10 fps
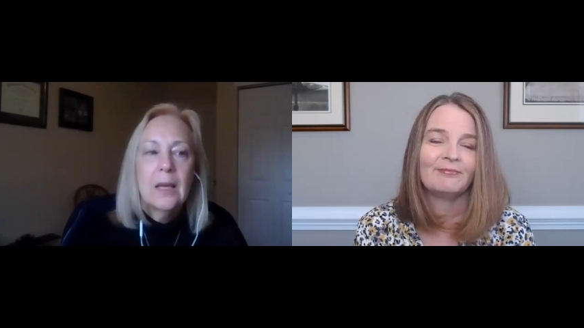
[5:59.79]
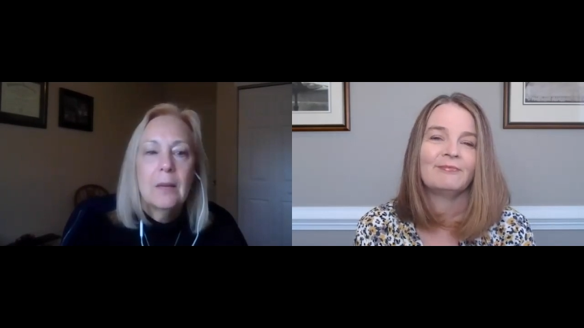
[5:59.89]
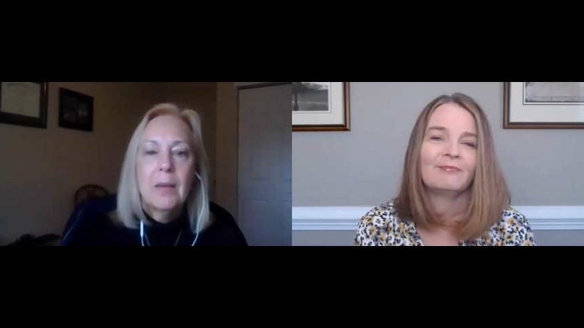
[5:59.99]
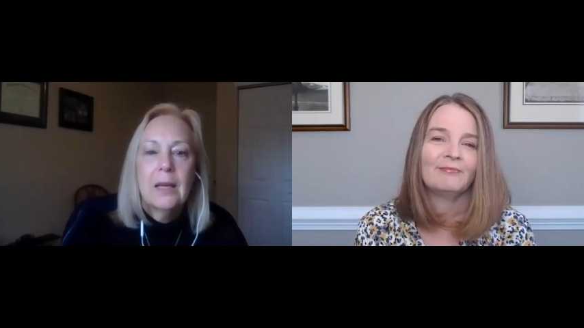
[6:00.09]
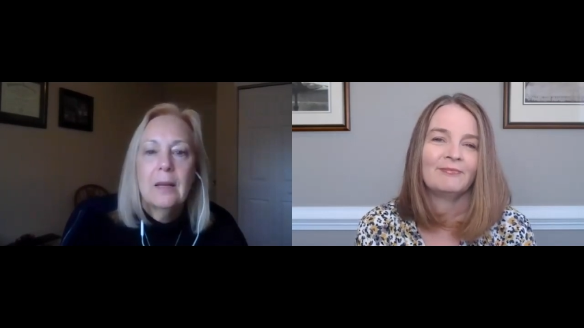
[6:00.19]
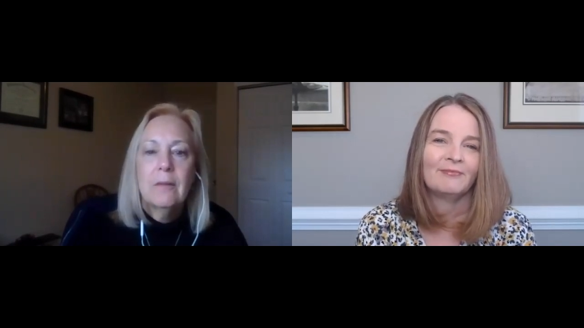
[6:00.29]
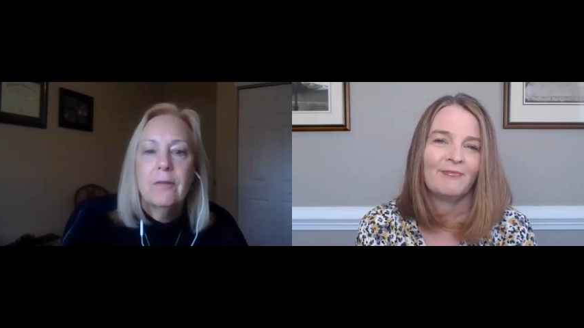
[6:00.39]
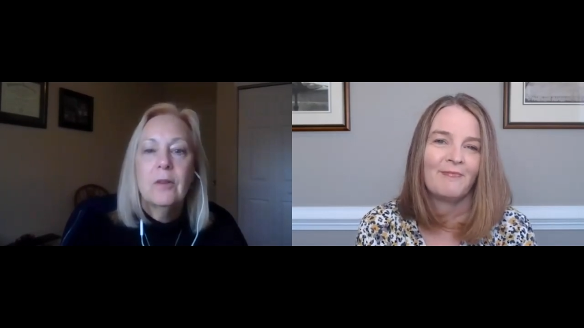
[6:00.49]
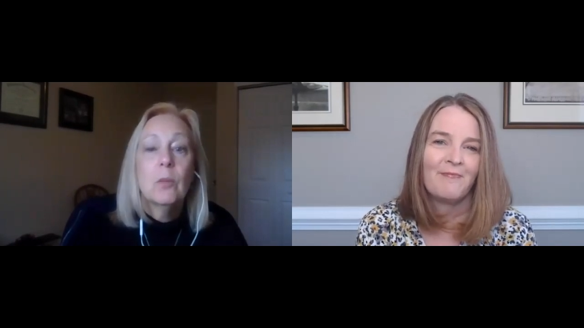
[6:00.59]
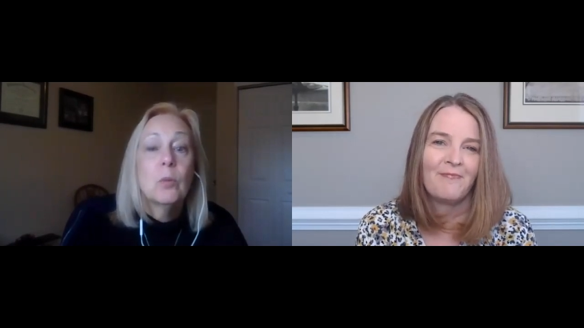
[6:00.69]
Speaker 1: it made him
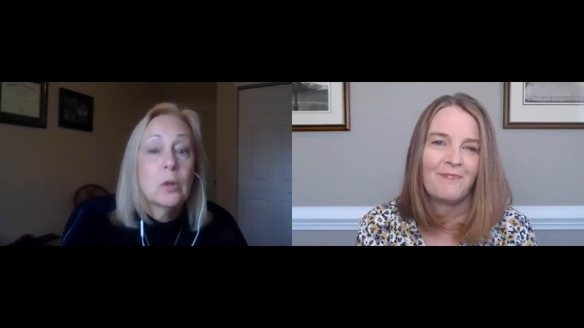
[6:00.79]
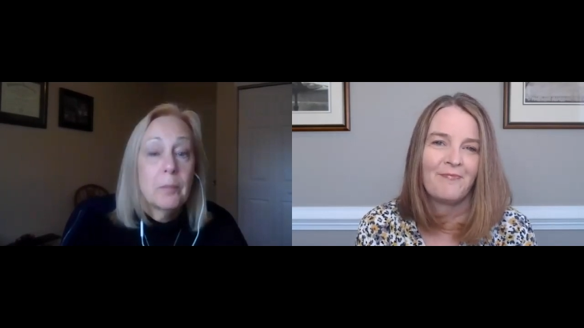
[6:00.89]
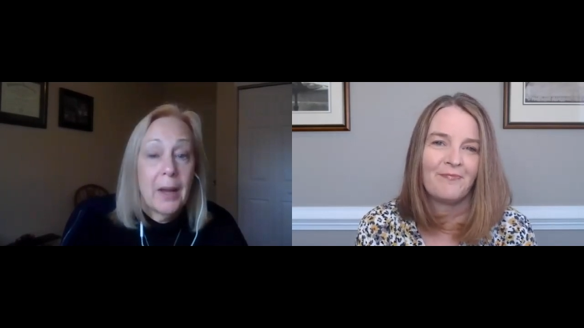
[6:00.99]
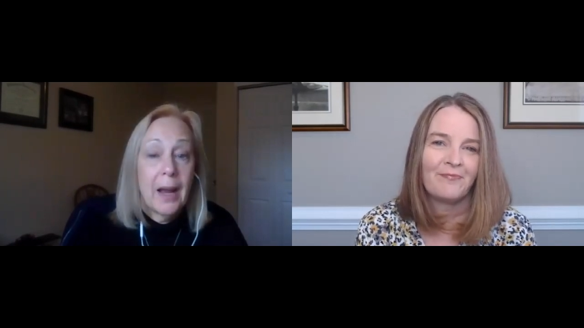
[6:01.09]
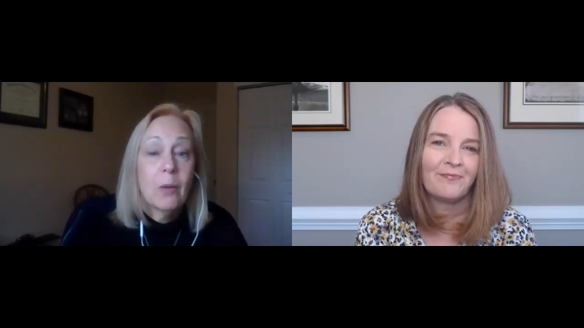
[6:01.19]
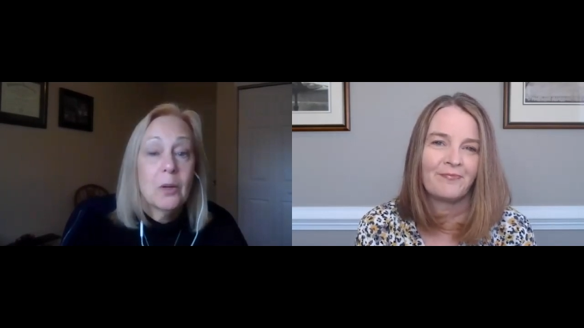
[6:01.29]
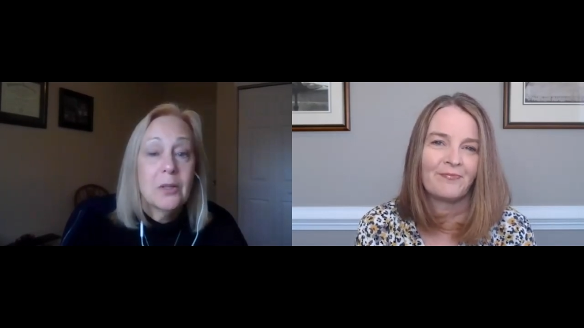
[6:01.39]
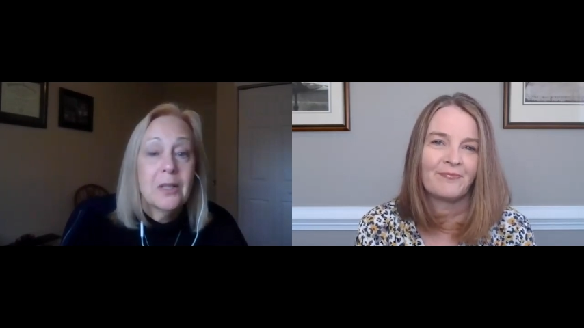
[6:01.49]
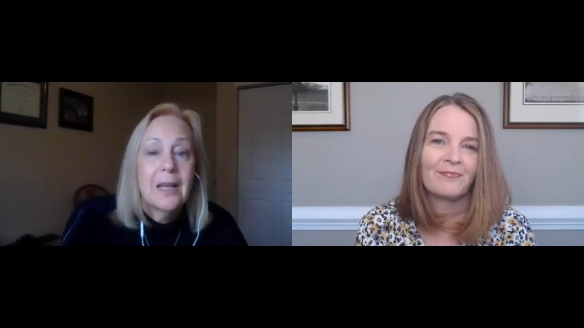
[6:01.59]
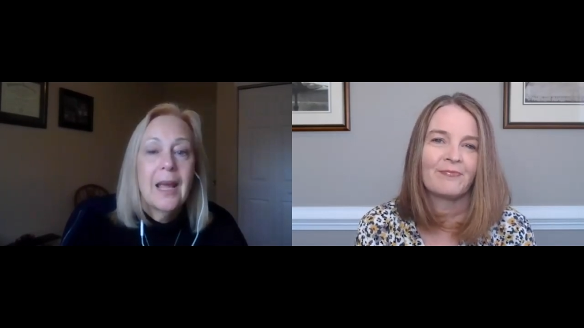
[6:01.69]
feel more
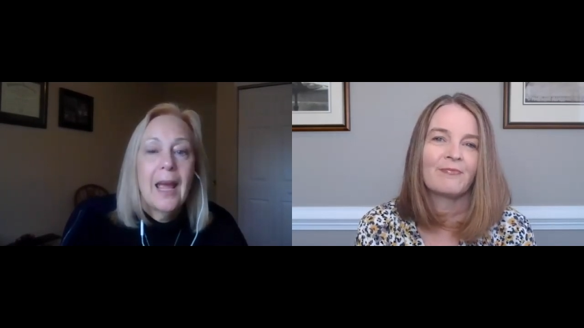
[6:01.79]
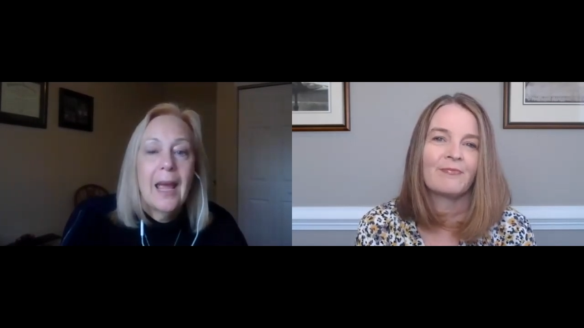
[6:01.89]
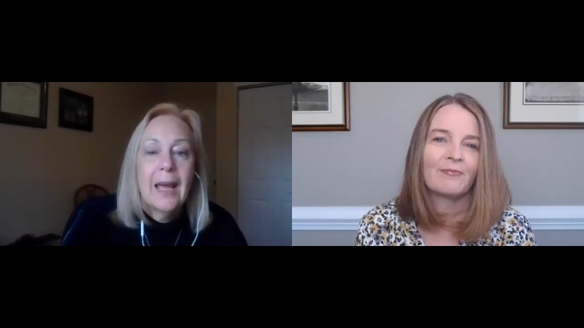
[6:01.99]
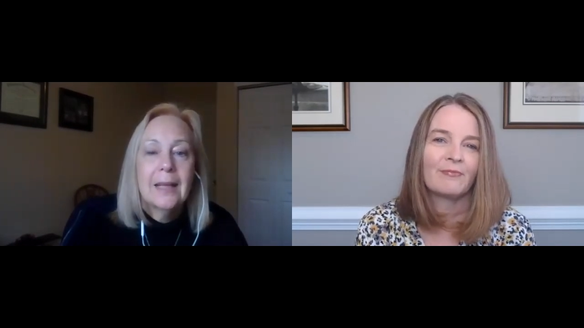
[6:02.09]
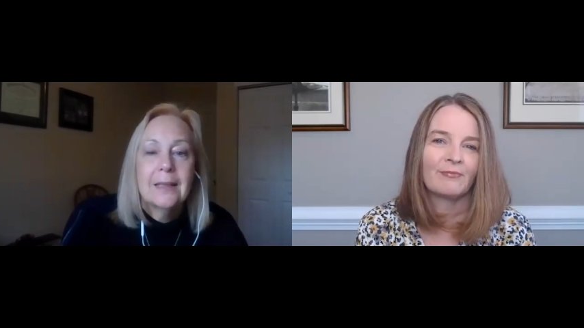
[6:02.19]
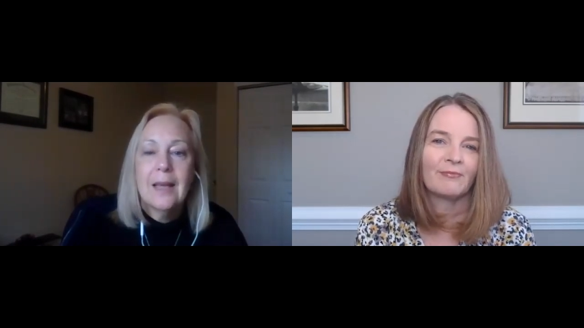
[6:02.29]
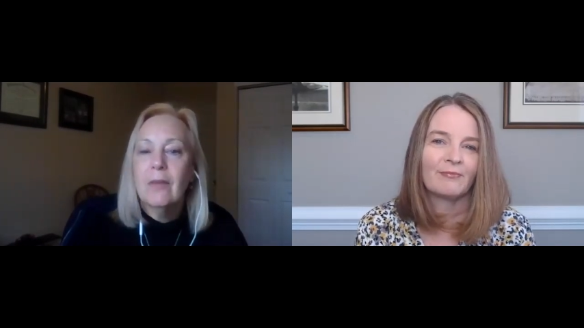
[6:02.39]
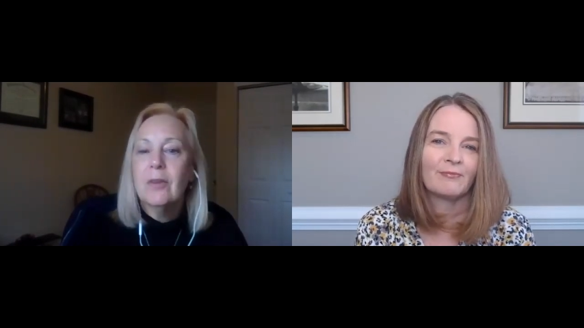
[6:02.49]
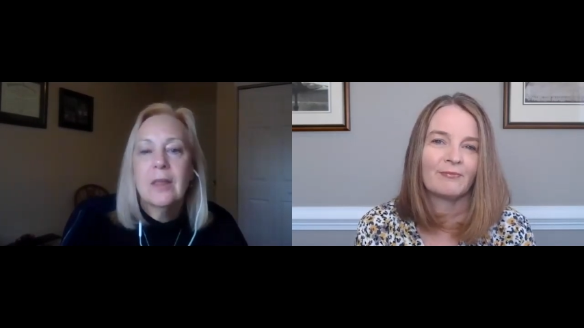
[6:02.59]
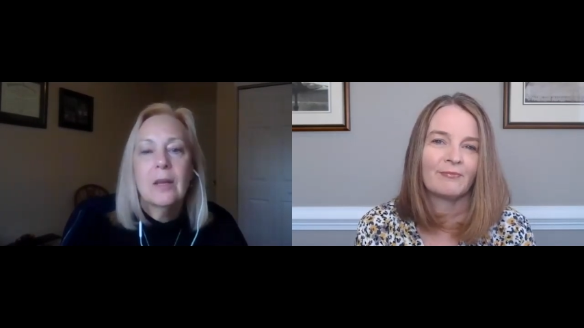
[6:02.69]
empowered and
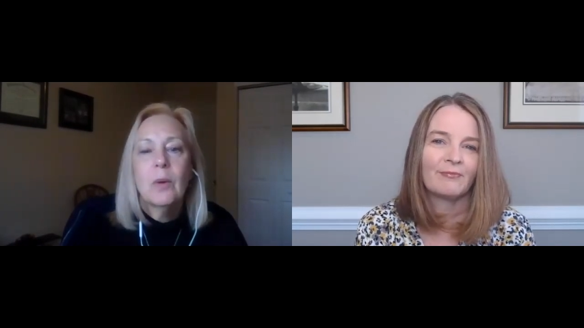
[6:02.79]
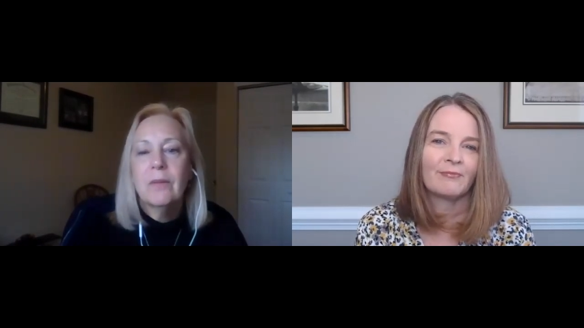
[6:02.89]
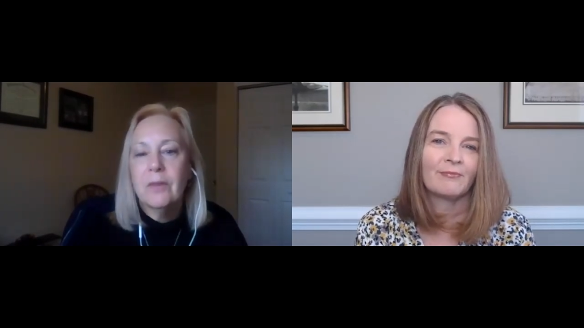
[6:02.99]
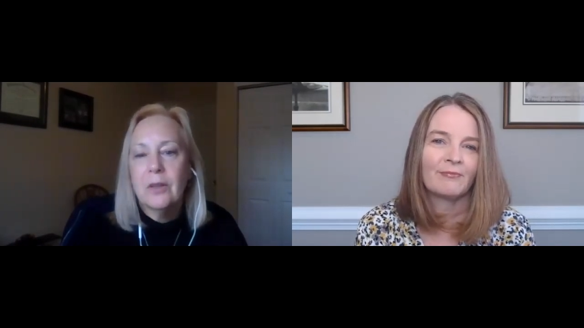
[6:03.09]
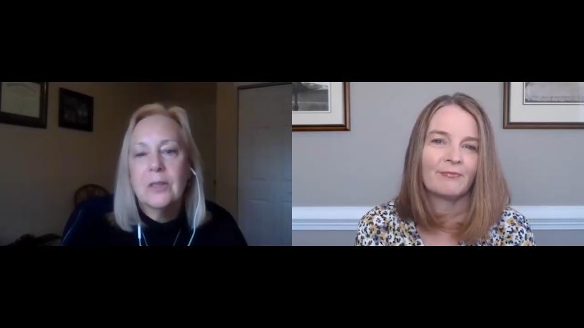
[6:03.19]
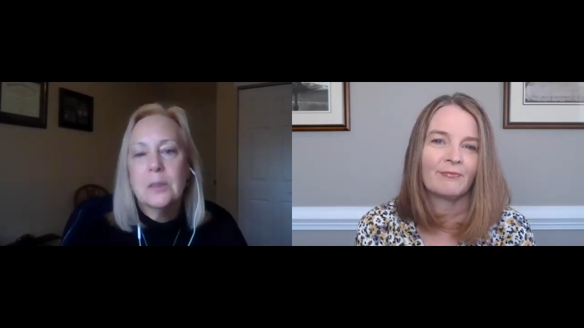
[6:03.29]
everything went very